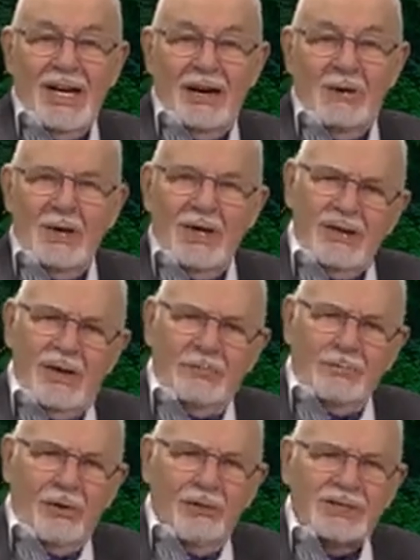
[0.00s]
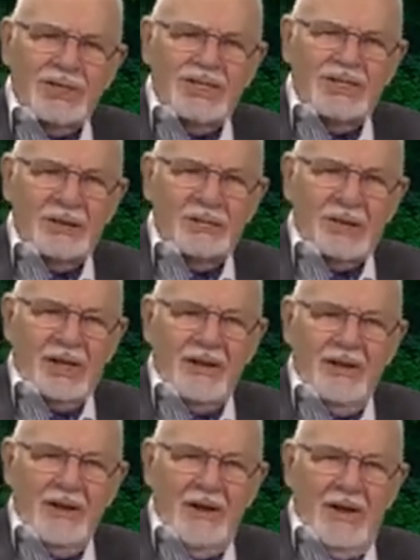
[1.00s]
We're approaching
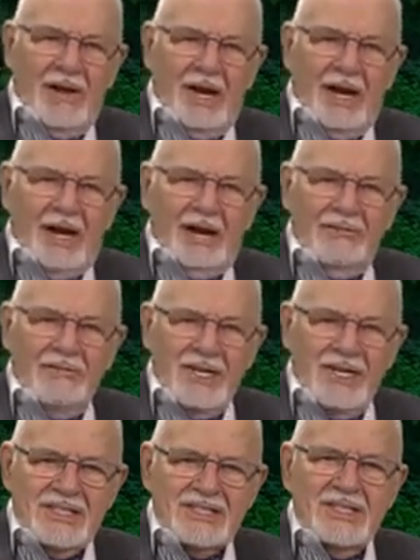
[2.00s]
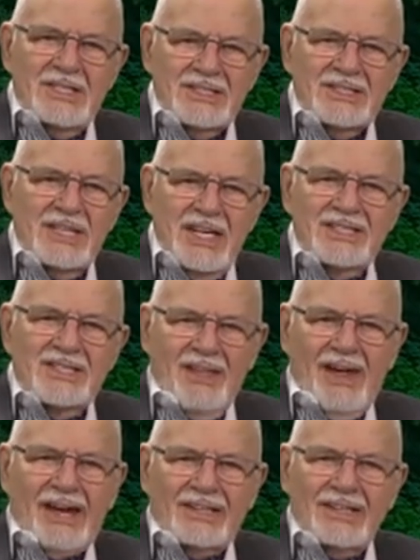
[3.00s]
something that is
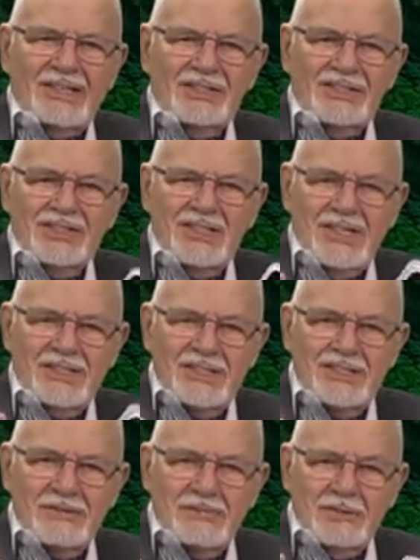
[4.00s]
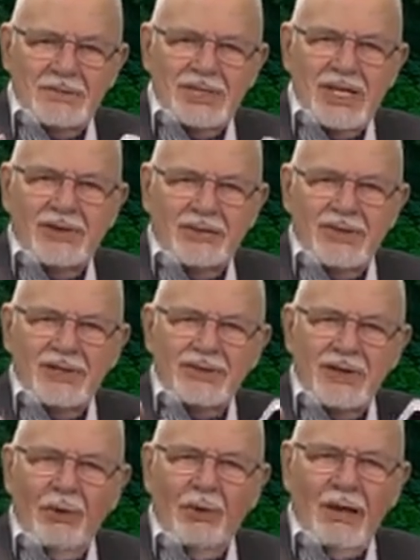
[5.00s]
that. It's sacred,
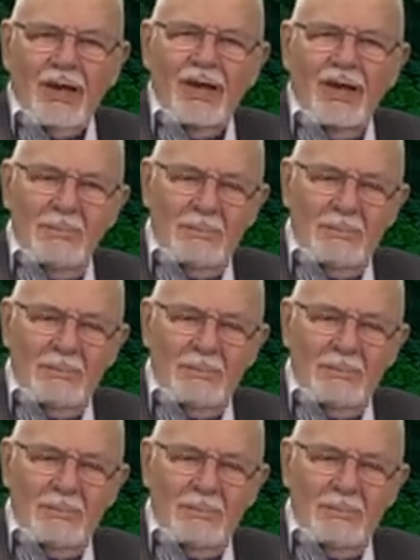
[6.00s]
it's holy.